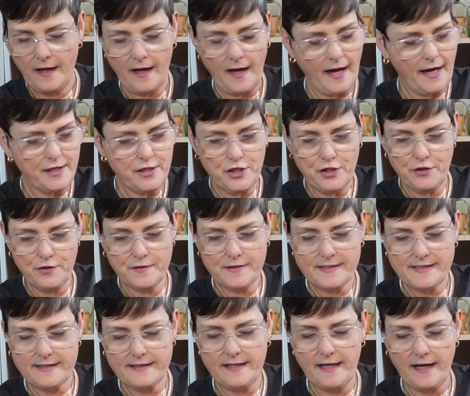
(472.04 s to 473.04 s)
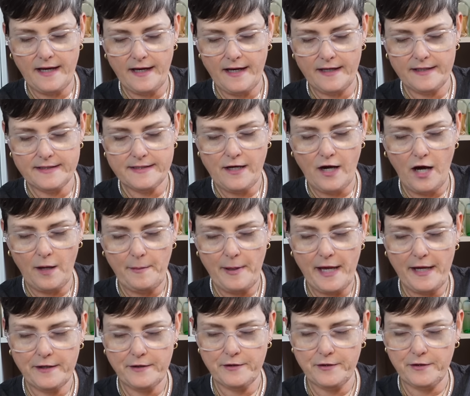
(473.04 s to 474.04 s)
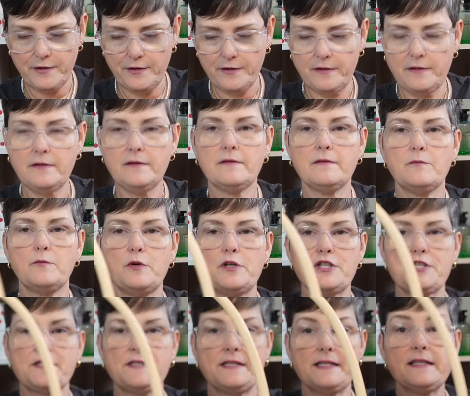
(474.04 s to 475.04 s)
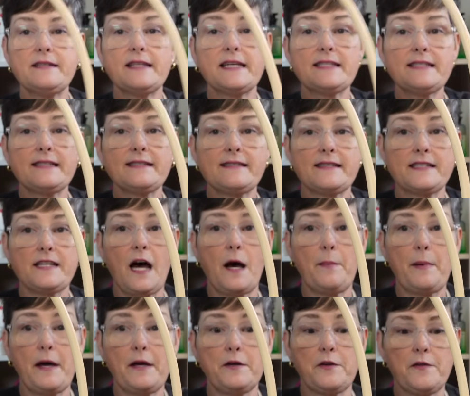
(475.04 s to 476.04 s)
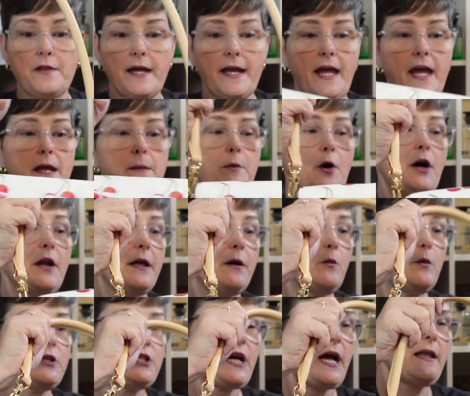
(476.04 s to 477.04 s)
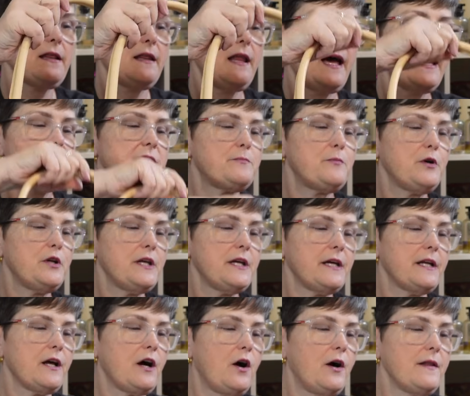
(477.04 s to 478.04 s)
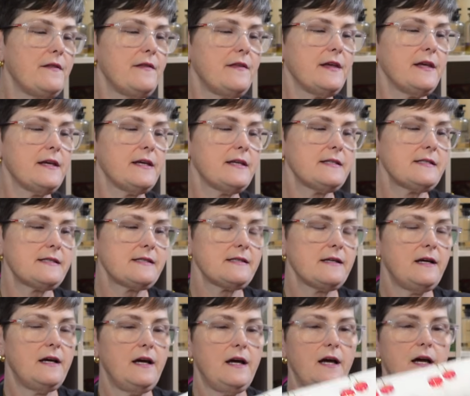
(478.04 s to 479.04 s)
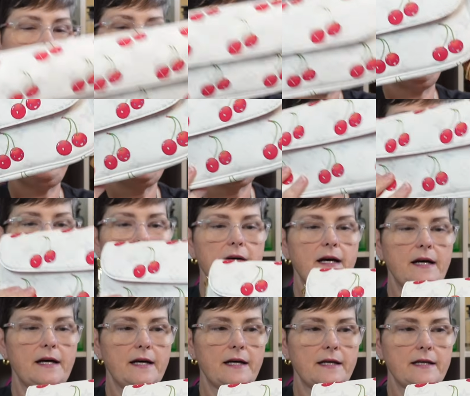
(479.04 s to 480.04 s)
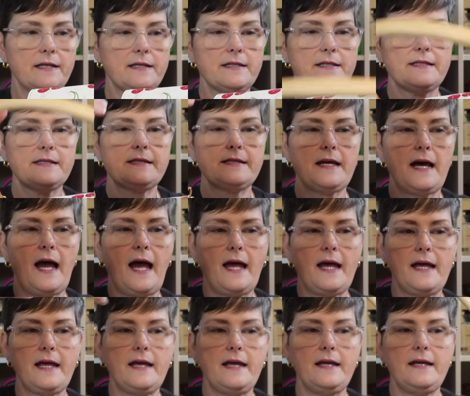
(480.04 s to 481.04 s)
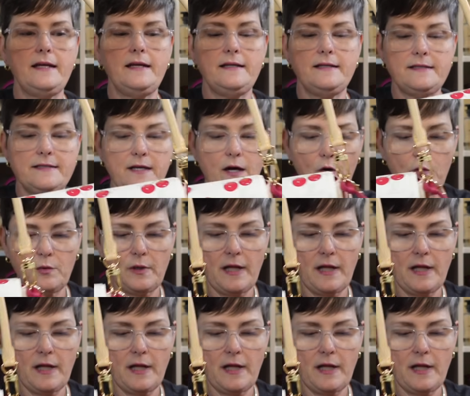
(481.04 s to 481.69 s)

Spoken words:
I used the top handle, which is, this is the top handle that came on it, which I liked putting it on this because I don't